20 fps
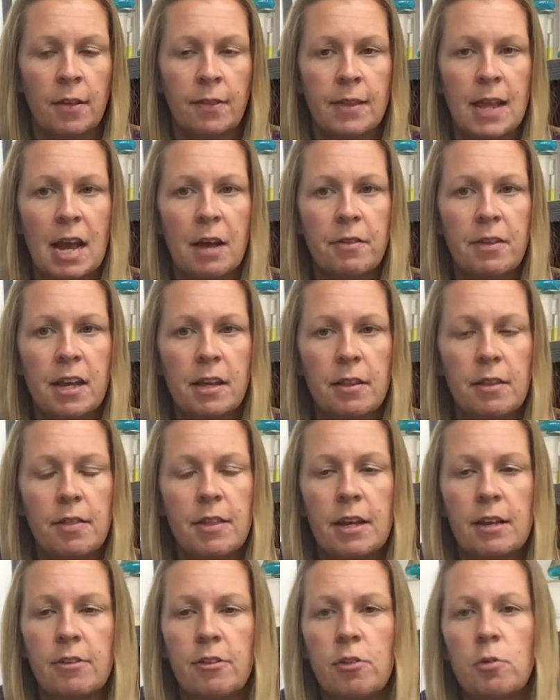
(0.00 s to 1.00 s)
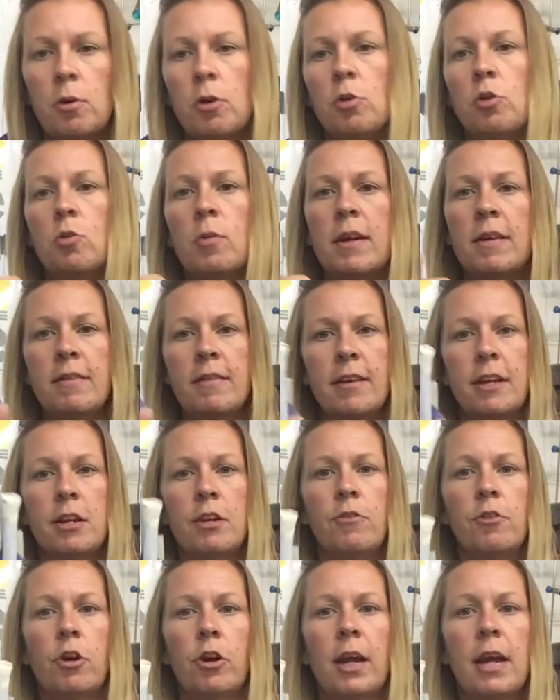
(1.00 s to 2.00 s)
Now, the other things you will always see
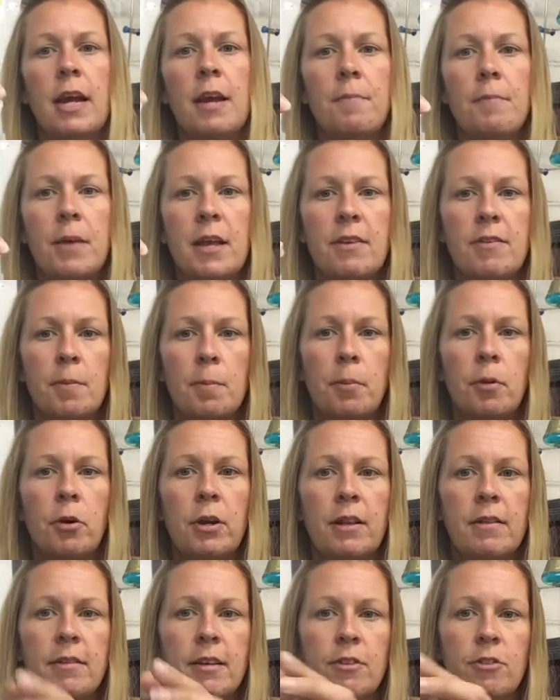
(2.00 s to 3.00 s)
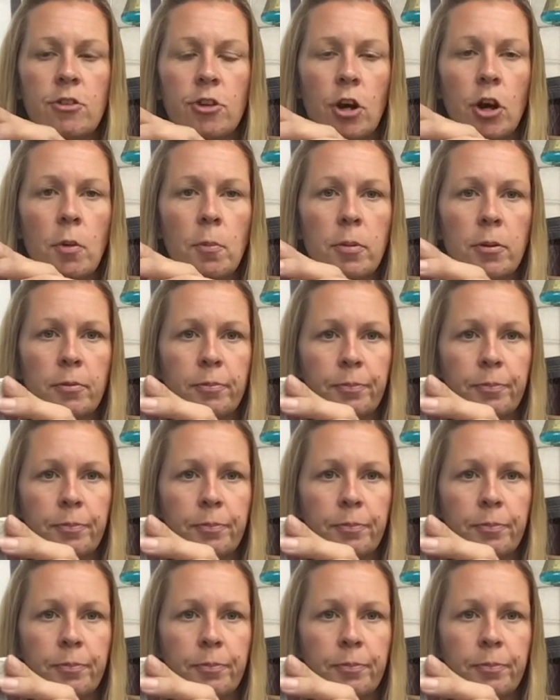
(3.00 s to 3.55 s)
in a rocket is a pointed top.